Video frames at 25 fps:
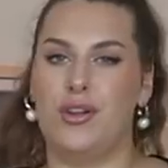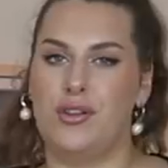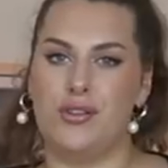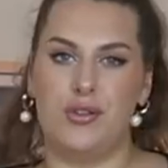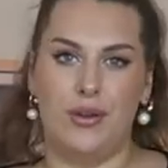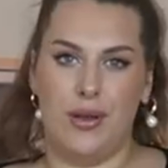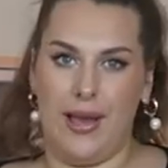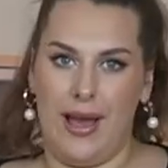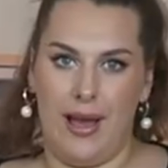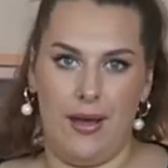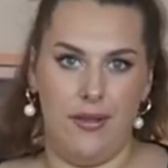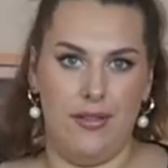gonna
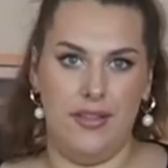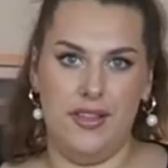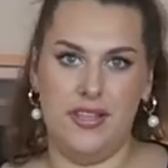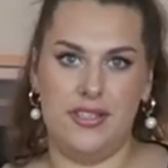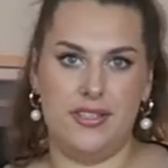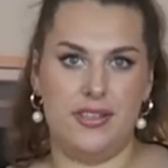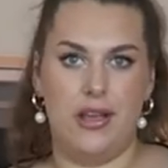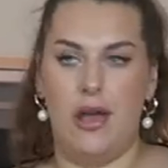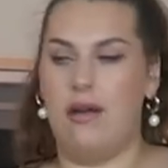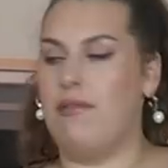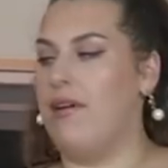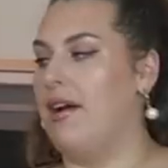tuck it out of this
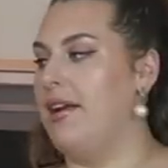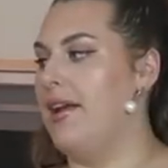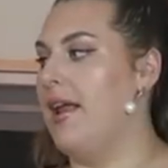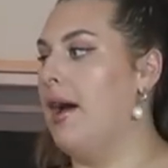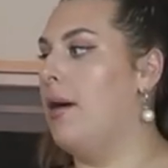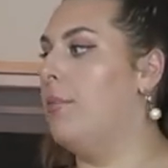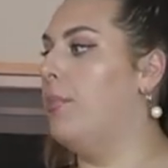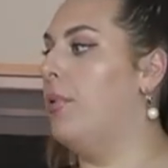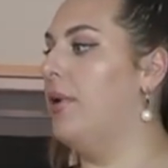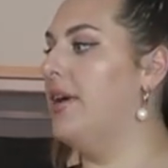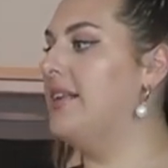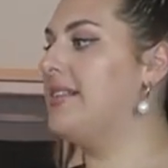skirt right
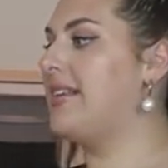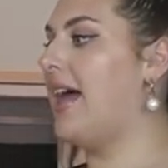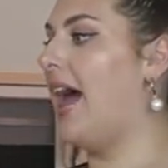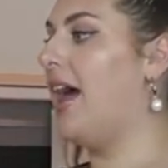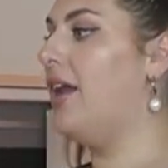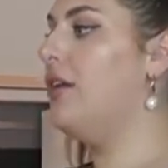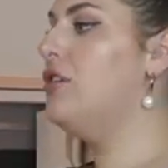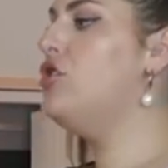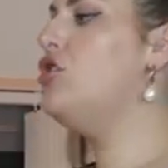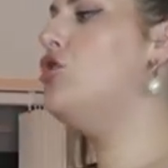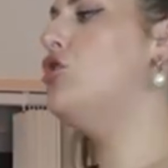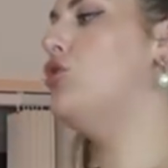now, but it's
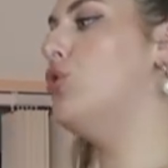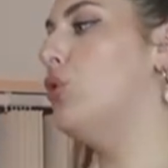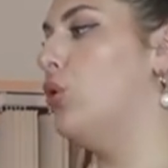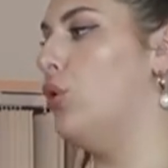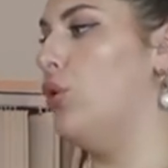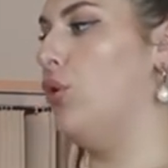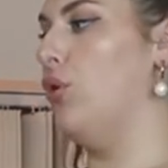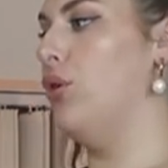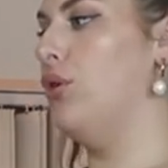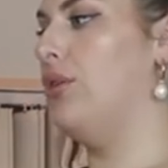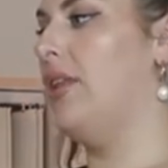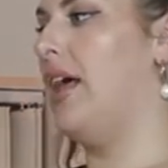kind of
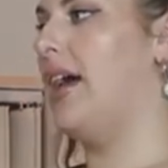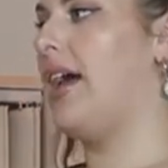short.